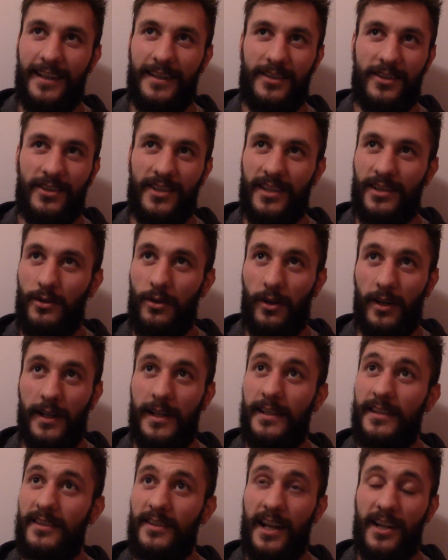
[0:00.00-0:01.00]
Just ignore it.
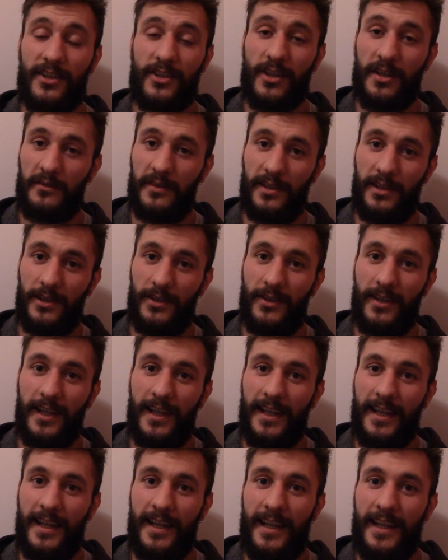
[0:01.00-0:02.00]
It's not serving you.
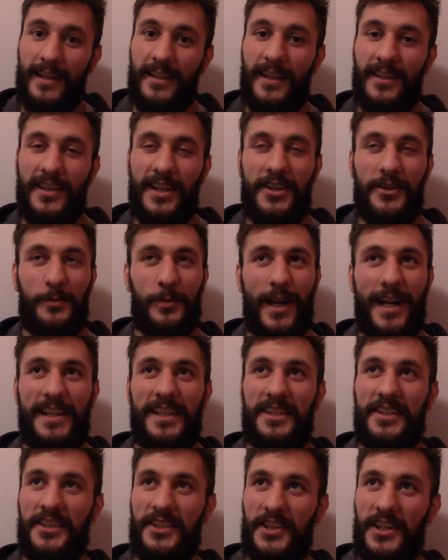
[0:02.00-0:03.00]
Not that your brain
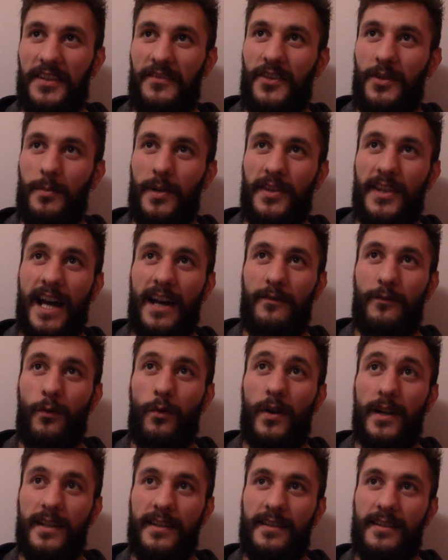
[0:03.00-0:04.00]
doesn't serve you, but that
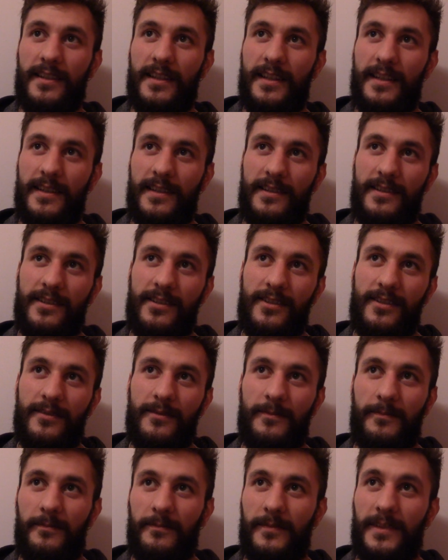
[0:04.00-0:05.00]
voice is
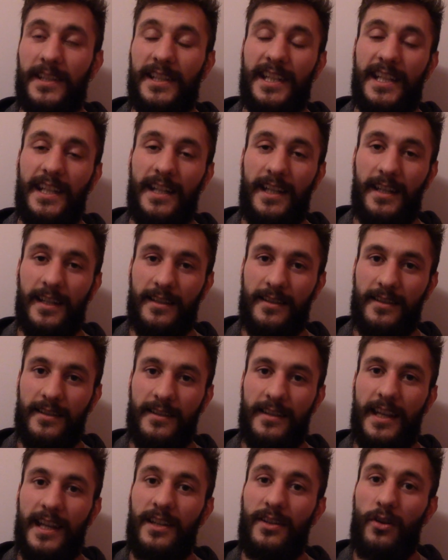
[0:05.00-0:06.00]
tedious.
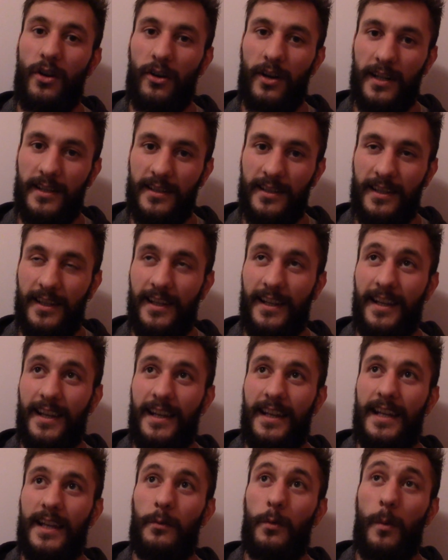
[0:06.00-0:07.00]
Ignore it.
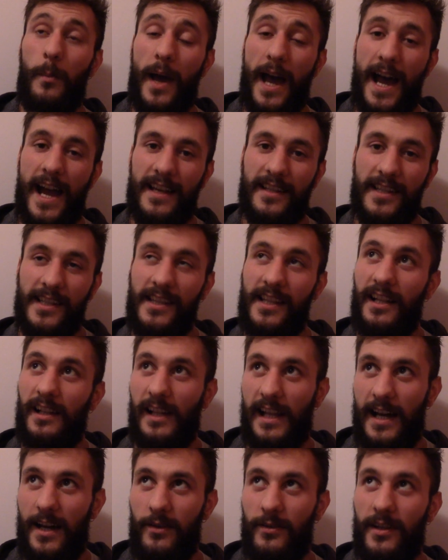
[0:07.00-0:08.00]
It will pass like the
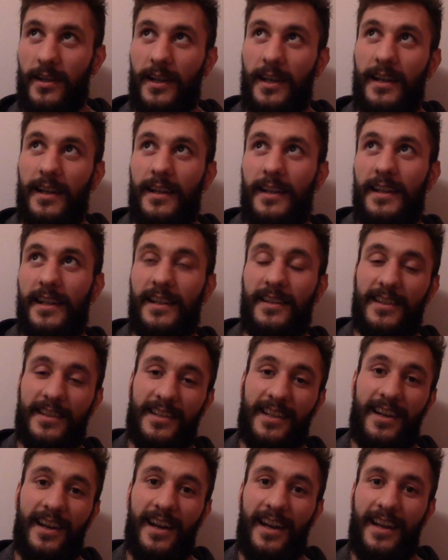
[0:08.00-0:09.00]
cloud in the
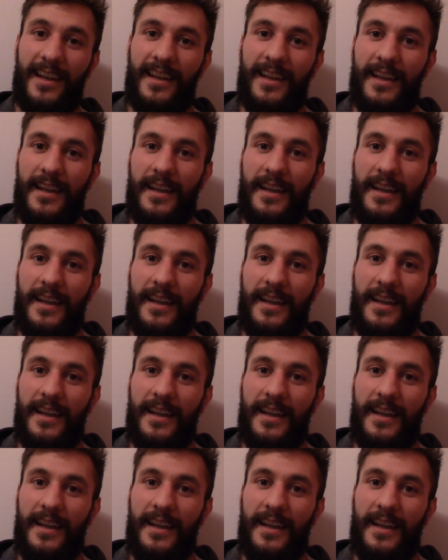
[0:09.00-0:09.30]
sky,